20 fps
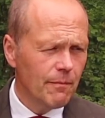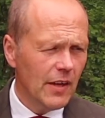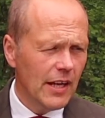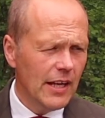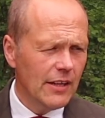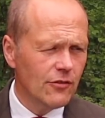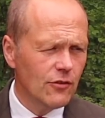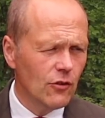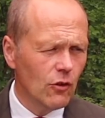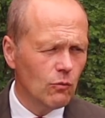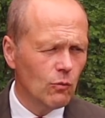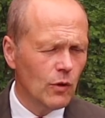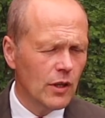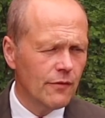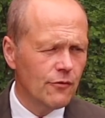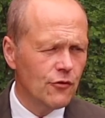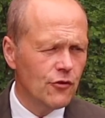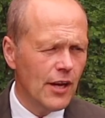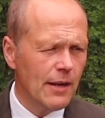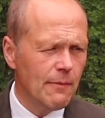it's not one
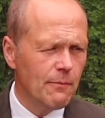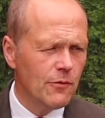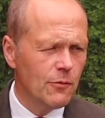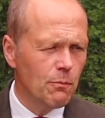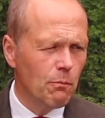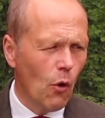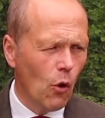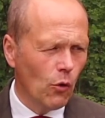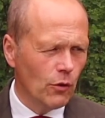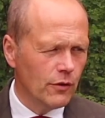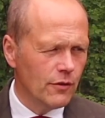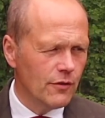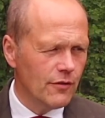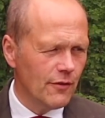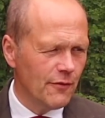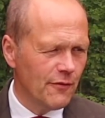of James Bond's